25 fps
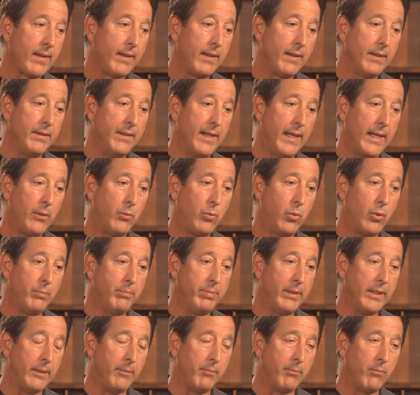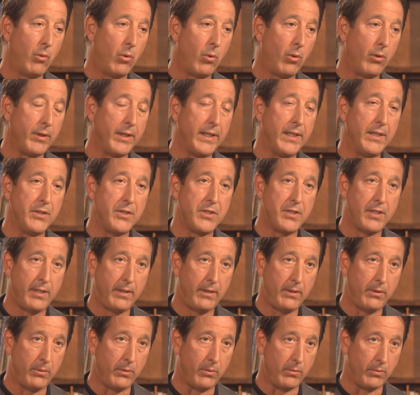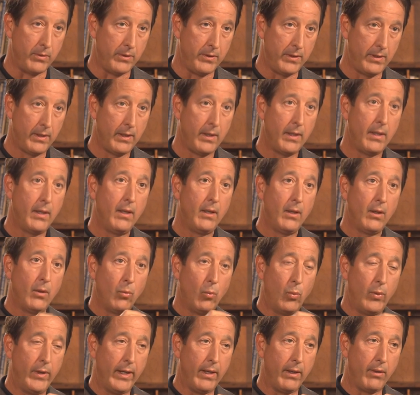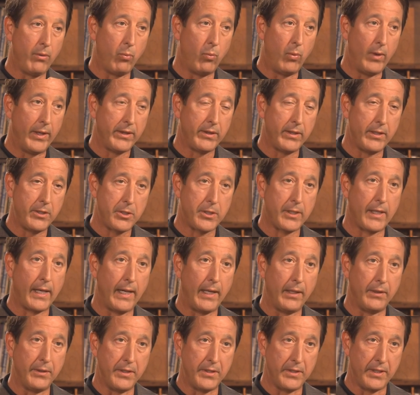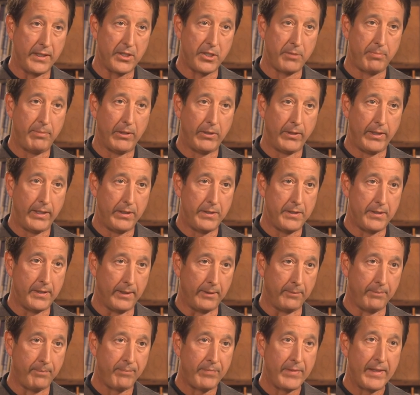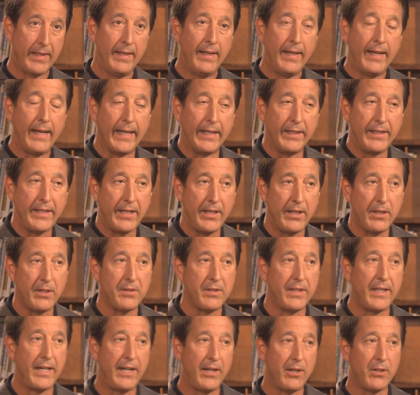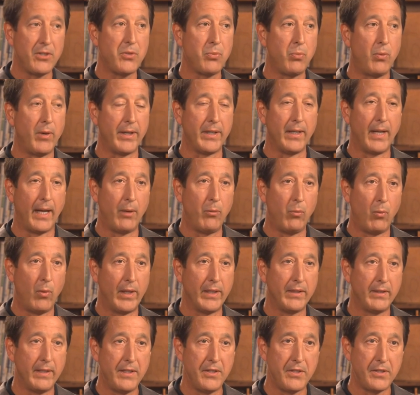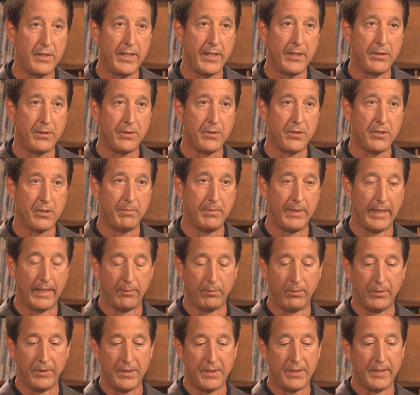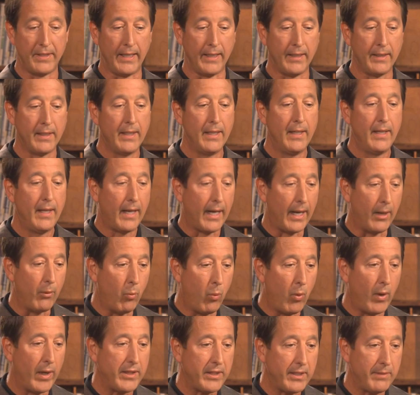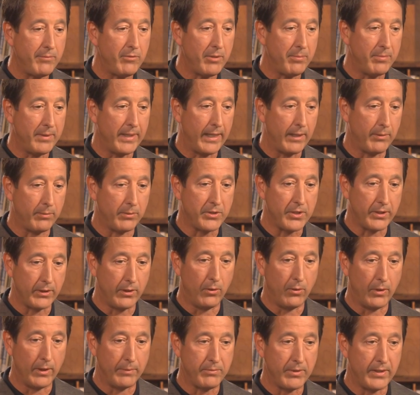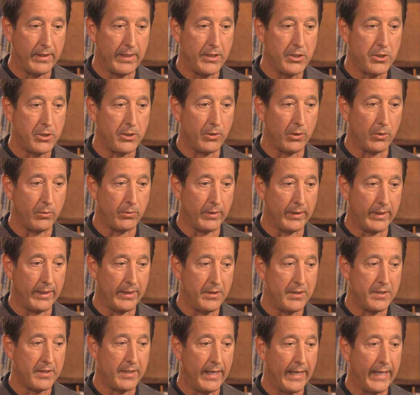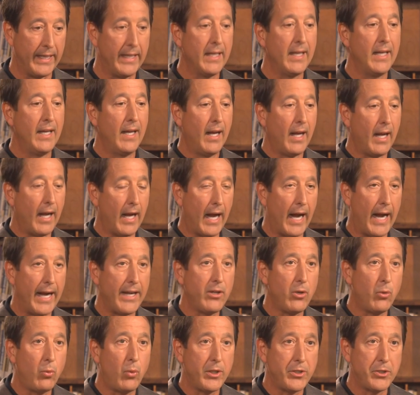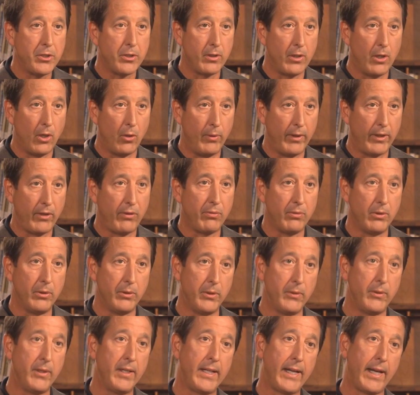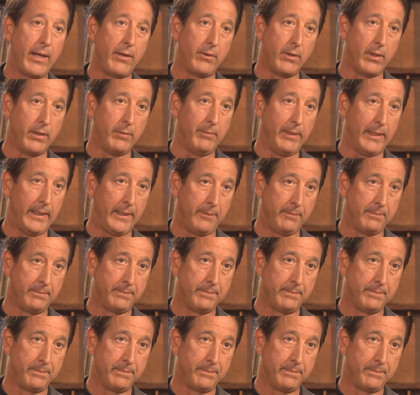they will be more in tune with what the child is experiencing. And here's what I want these teachers to be able to say. I want them to be able to go up to these children and say, I know what you're going through, you can count on me.